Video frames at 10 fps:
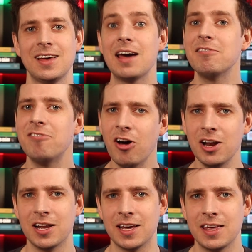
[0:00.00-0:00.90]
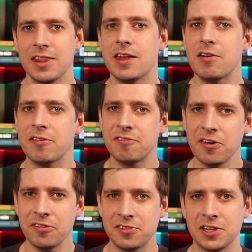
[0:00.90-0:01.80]
And finally, there are
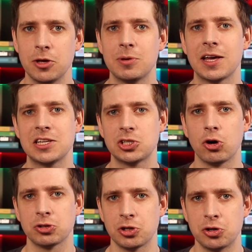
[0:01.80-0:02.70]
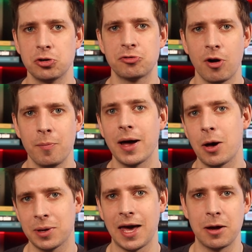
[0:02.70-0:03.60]
50 UK stocks to choose from by
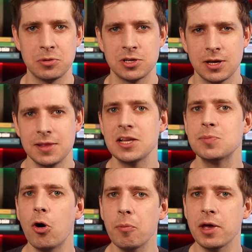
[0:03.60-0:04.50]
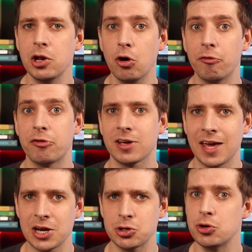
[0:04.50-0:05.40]
our count. This might be enough for a
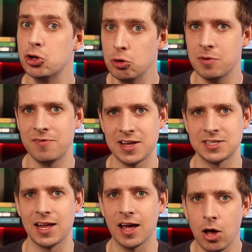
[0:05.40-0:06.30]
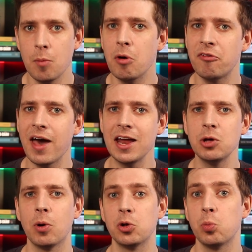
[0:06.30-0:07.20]
casual noob investor, but for
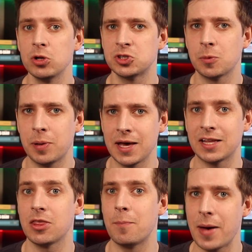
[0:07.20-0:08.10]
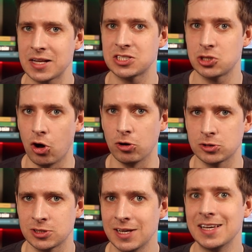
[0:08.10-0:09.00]
anyone who wants to pick the best
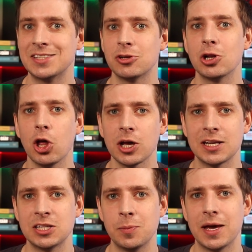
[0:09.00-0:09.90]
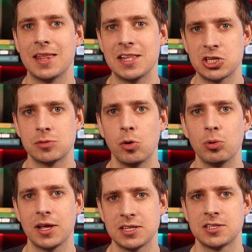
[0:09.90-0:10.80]
stocks, it's unlikely to be in this small
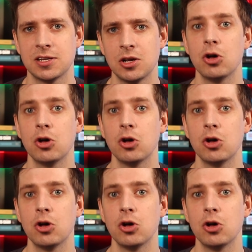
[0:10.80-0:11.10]
list.